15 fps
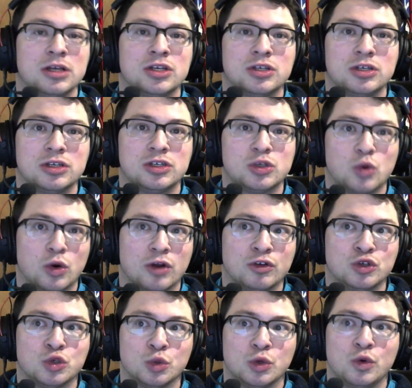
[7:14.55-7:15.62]
sort of
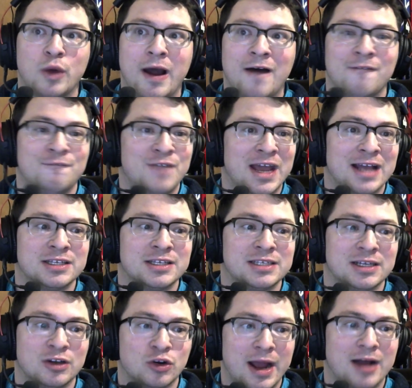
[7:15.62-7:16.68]
drew out fans
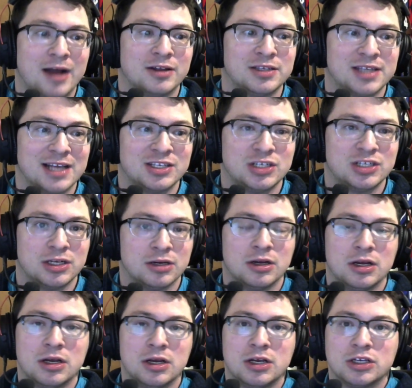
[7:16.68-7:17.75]
and crowds last year.
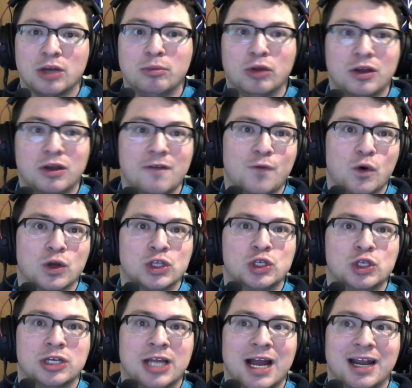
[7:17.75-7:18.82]
So I'm looking forward
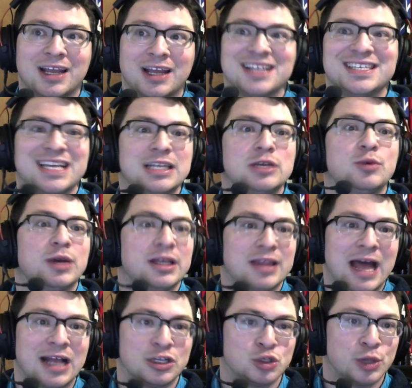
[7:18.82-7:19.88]
to kind of continuing
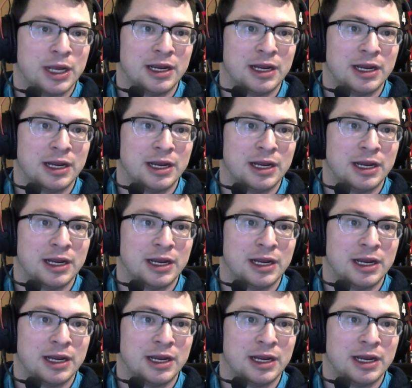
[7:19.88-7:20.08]
that trend